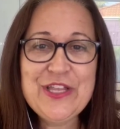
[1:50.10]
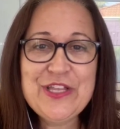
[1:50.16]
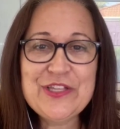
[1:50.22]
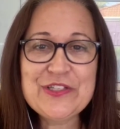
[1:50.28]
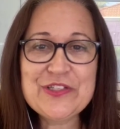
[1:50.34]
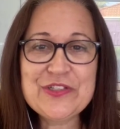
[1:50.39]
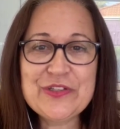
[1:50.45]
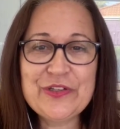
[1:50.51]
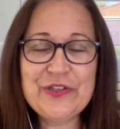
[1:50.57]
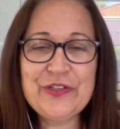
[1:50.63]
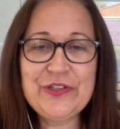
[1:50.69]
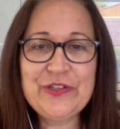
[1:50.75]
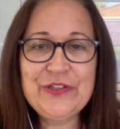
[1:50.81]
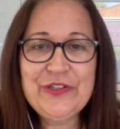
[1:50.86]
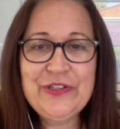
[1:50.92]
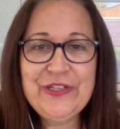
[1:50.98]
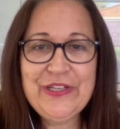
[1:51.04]

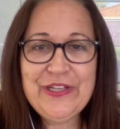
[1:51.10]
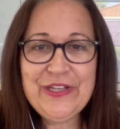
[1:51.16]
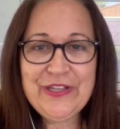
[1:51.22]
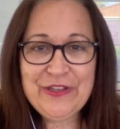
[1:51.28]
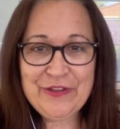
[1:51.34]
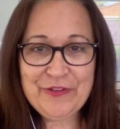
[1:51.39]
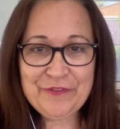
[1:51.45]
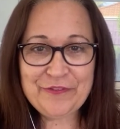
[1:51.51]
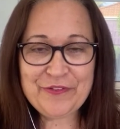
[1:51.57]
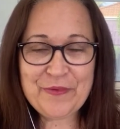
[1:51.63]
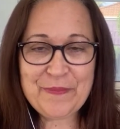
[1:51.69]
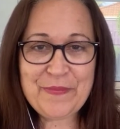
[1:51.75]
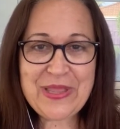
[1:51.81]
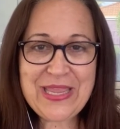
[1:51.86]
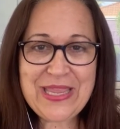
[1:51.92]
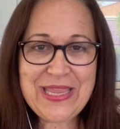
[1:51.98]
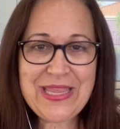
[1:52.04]
So for
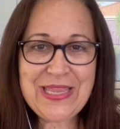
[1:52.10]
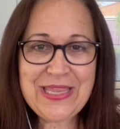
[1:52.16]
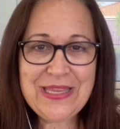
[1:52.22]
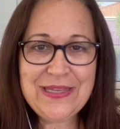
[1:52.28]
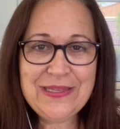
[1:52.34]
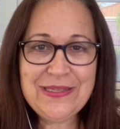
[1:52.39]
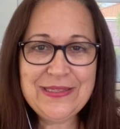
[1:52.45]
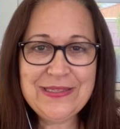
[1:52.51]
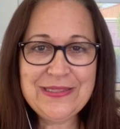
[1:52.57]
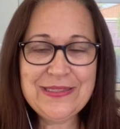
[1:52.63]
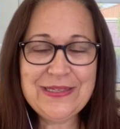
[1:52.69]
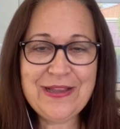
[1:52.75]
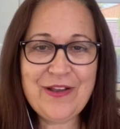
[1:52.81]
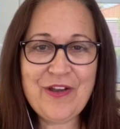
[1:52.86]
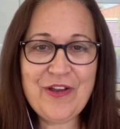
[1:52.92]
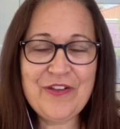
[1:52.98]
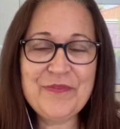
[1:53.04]
me,
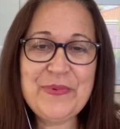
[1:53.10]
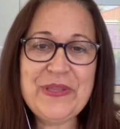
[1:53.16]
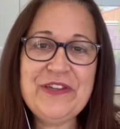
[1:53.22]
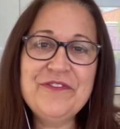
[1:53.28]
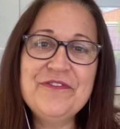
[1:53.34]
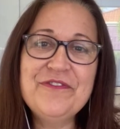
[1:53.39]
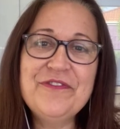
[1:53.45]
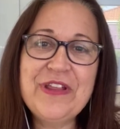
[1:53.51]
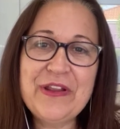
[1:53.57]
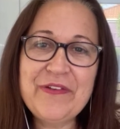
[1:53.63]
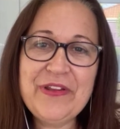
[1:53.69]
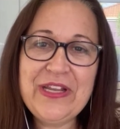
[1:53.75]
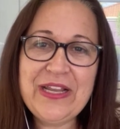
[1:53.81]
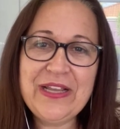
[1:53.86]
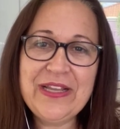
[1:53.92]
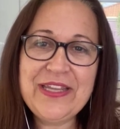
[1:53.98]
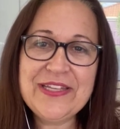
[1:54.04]
I've been very
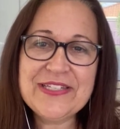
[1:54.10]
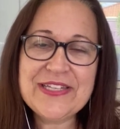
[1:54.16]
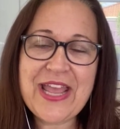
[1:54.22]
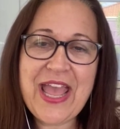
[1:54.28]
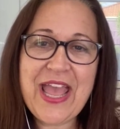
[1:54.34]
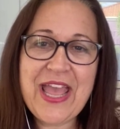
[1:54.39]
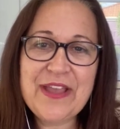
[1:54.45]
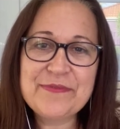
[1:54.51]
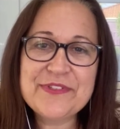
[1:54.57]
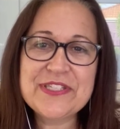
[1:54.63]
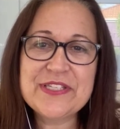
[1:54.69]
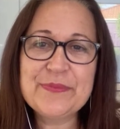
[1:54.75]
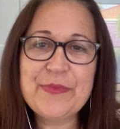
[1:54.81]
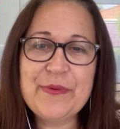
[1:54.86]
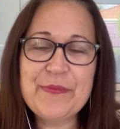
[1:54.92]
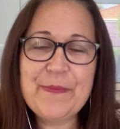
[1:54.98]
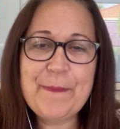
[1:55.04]
lucky to have
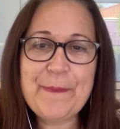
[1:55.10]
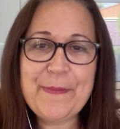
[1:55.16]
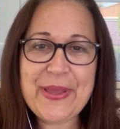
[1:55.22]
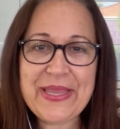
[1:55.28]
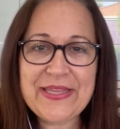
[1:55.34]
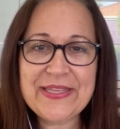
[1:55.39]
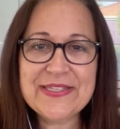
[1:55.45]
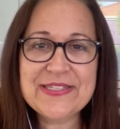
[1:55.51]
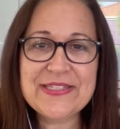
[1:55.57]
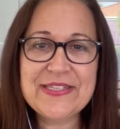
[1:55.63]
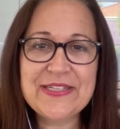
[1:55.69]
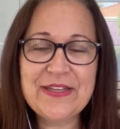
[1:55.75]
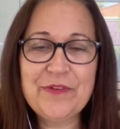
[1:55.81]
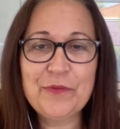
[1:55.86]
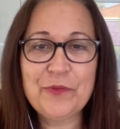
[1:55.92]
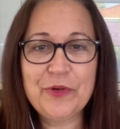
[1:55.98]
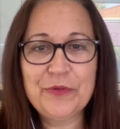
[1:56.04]
some
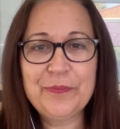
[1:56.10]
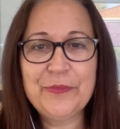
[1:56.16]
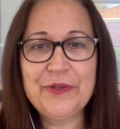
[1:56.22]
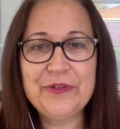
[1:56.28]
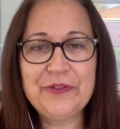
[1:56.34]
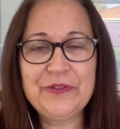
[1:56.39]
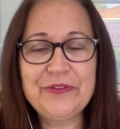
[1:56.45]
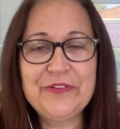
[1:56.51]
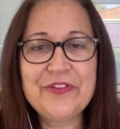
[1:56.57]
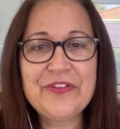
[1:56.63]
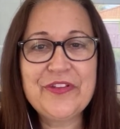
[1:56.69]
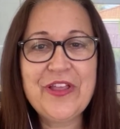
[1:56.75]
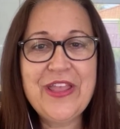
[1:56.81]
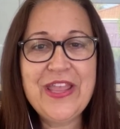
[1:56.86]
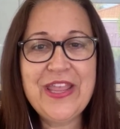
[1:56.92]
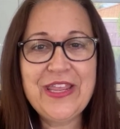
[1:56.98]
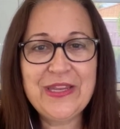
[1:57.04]
amazing role models
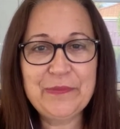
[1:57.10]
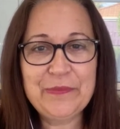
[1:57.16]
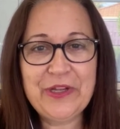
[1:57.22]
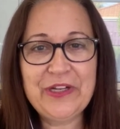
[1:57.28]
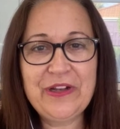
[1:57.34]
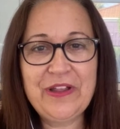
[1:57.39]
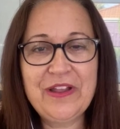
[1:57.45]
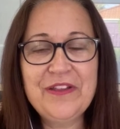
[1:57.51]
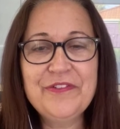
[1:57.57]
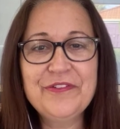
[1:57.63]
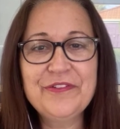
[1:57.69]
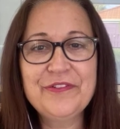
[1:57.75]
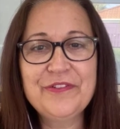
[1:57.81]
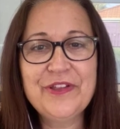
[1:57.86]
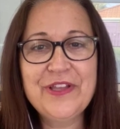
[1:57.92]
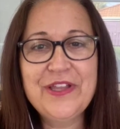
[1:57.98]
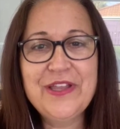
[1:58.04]
in my life.
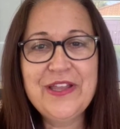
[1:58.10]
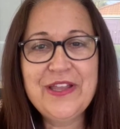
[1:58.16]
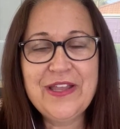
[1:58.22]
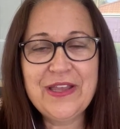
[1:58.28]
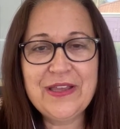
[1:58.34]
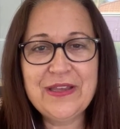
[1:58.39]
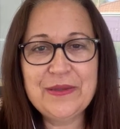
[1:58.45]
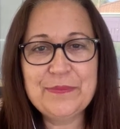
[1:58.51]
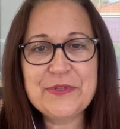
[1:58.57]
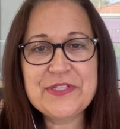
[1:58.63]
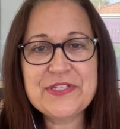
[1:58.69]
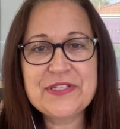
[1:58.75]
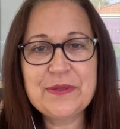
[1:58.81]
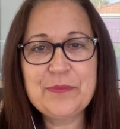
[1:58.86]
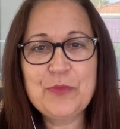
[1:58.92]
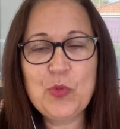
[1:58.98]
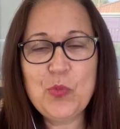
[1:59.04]

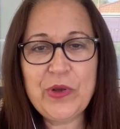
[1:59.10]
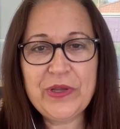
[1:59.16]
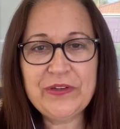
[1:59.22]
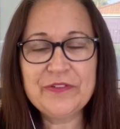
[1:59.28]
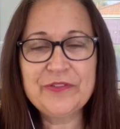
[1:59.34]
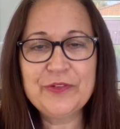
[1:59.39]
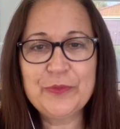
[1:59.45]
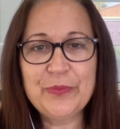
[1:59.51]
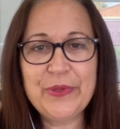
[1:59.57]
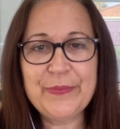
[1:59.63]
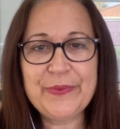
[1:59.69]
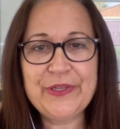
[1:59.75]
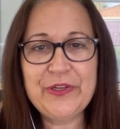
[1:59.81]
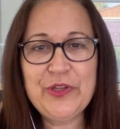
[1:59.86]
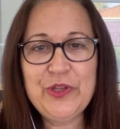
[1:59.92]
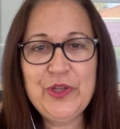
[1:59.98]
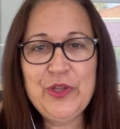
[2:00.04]
Some wonderful
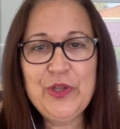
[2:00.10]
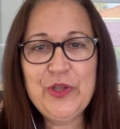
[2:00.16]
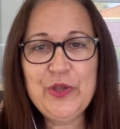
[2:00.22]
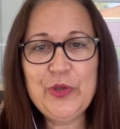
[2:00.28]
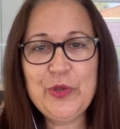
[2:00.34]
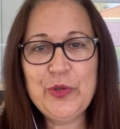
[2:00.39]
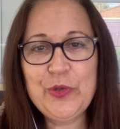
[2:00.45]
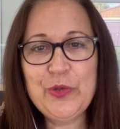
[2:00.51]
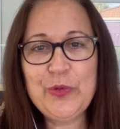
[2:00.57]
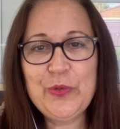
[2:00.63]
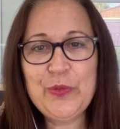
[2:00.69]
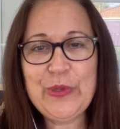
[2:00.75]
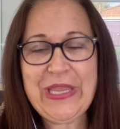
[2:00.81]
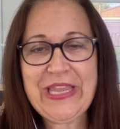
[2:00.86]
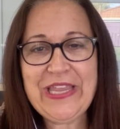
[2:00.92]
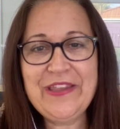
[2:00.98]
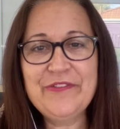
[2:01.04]
women who,
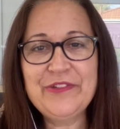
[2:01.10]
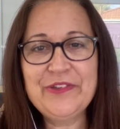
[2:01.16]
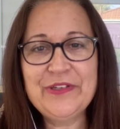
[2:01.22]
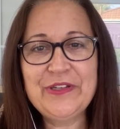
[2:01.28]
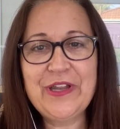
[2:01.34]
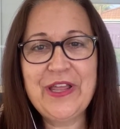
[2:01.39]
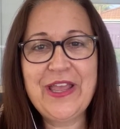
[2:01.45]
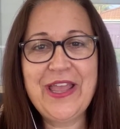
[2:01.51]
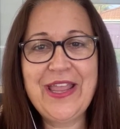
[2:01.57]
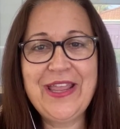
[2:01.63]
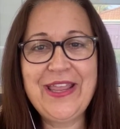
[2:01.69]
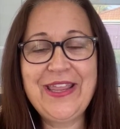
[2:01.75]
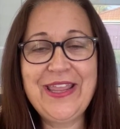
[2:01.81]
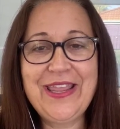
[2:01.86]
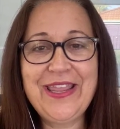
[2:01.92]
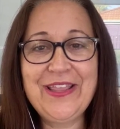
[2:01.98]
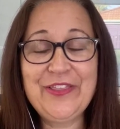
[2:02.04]
even
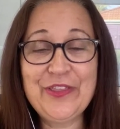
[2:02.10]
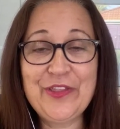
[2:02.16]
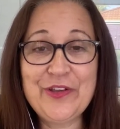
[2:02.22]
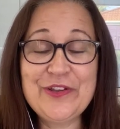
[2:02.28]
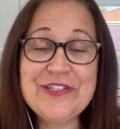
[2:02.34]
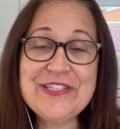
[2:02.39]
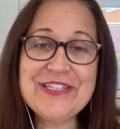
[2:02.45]
in those